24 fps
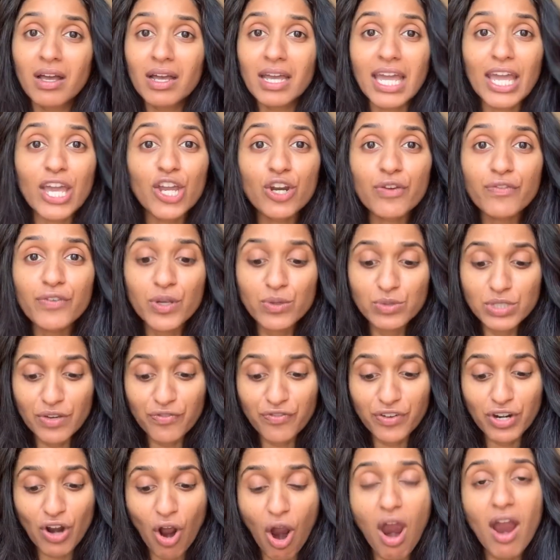interview
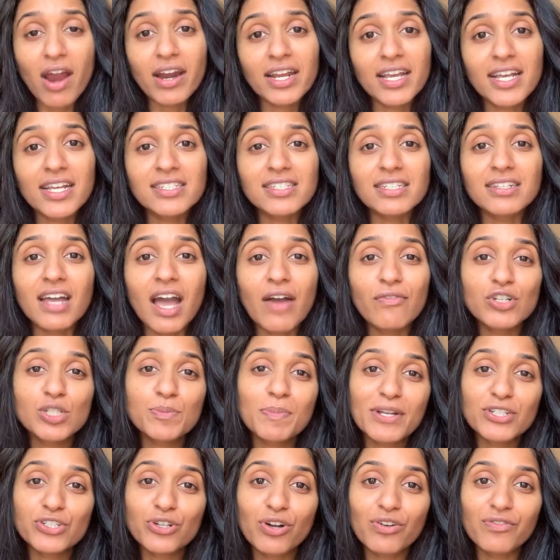different artists and cover
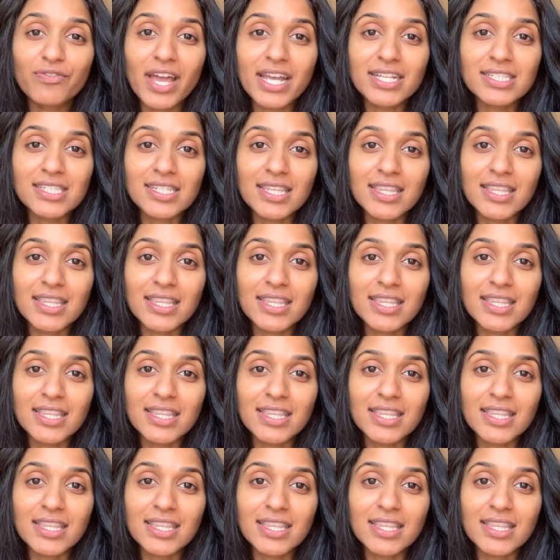special events